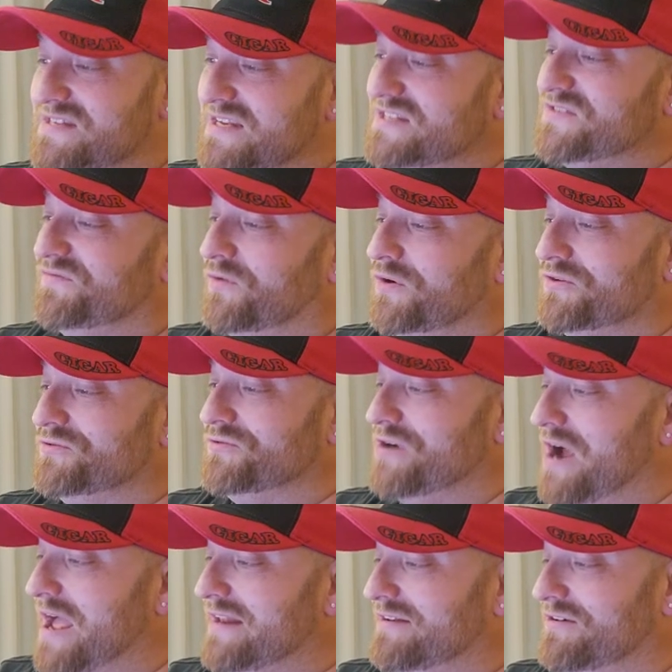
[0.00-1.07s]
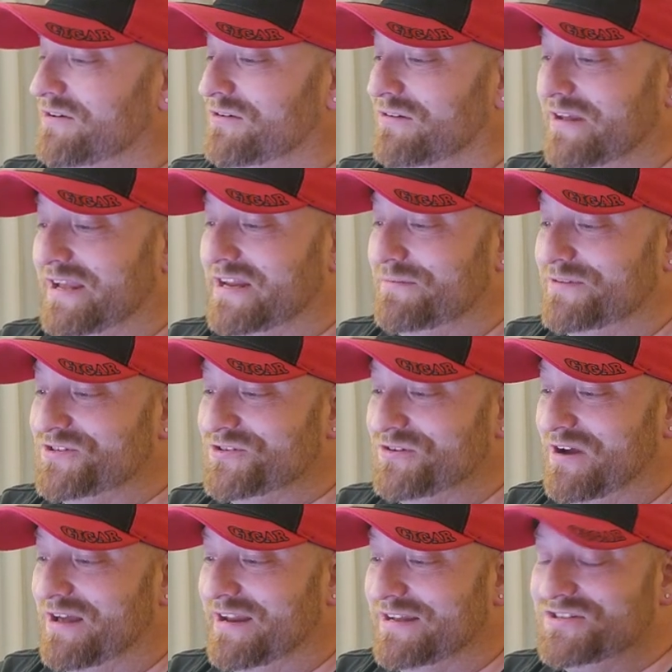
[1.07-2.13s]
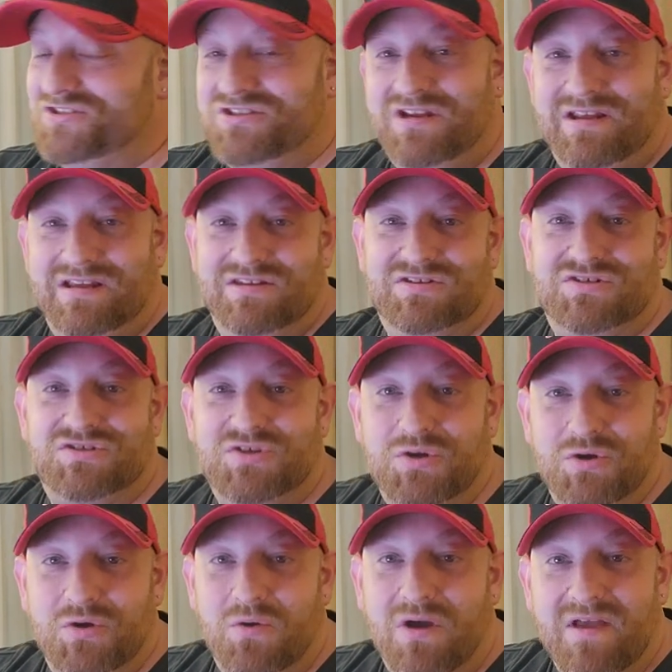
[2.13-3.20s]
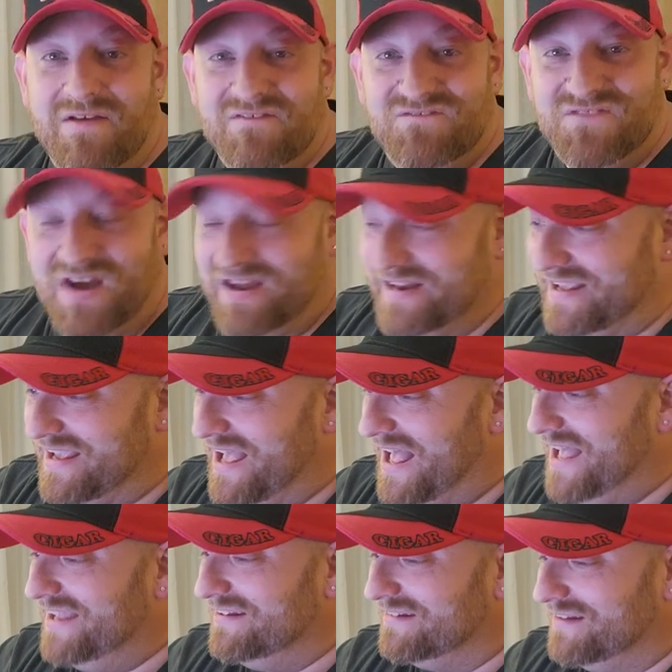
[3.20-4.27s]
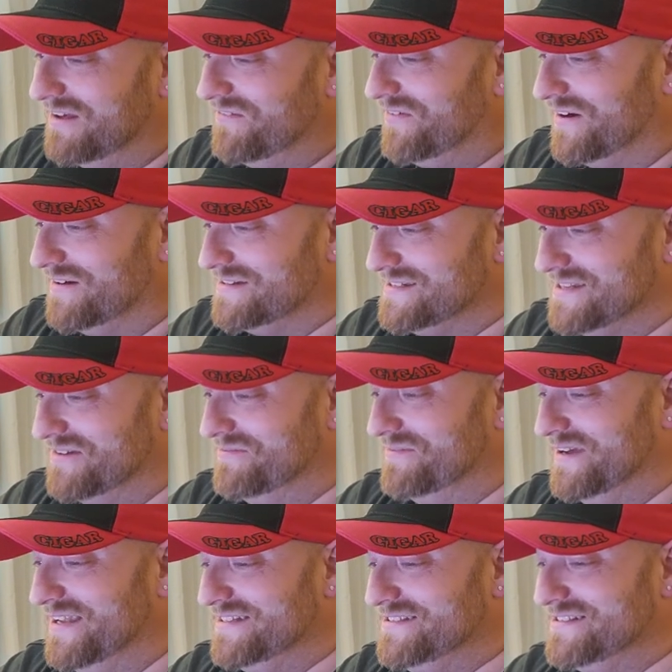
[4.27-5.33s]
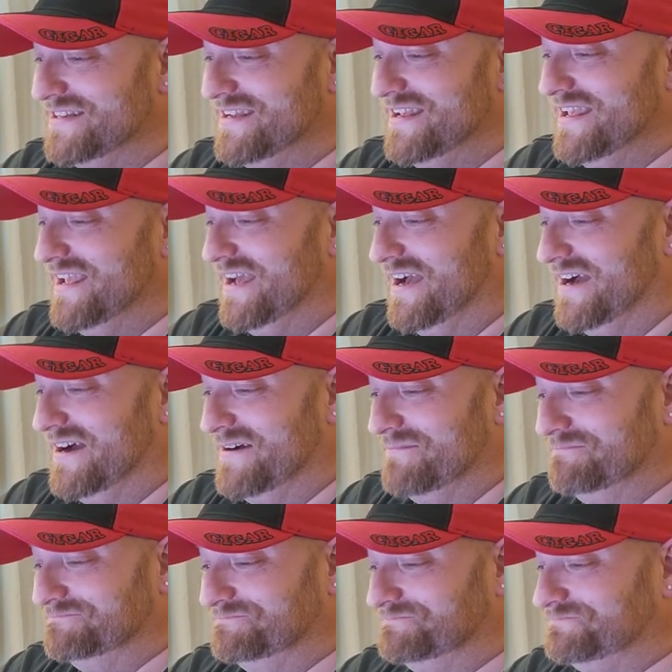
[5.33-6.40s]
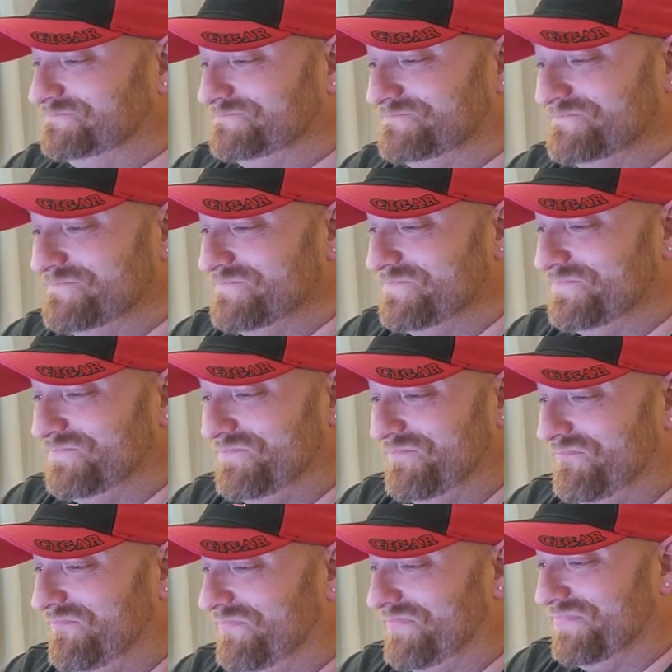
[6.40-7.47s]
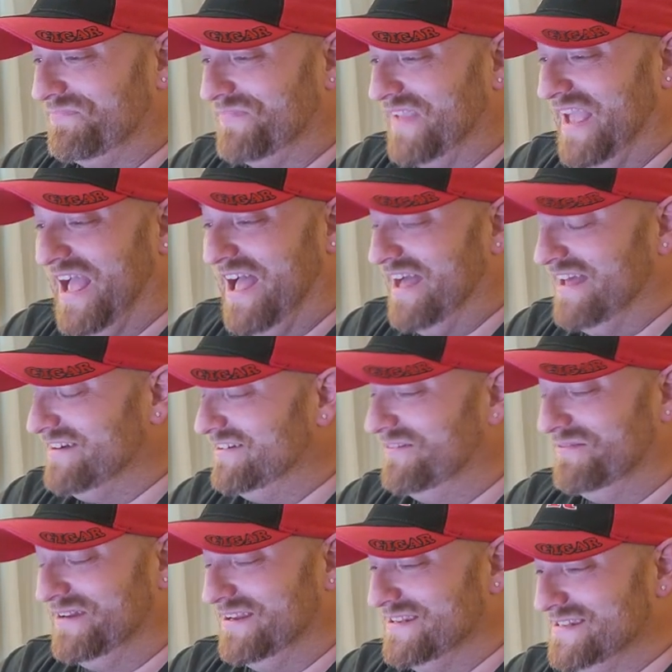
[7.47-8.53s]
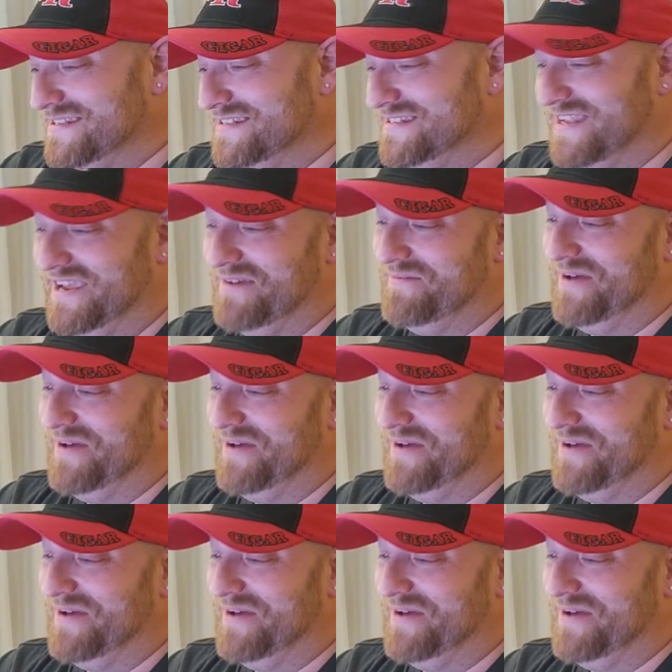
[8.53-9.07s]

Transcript: six foot rat girl animatronic. She is too funny. I love her so much. Um, yeah, I don't know what else to say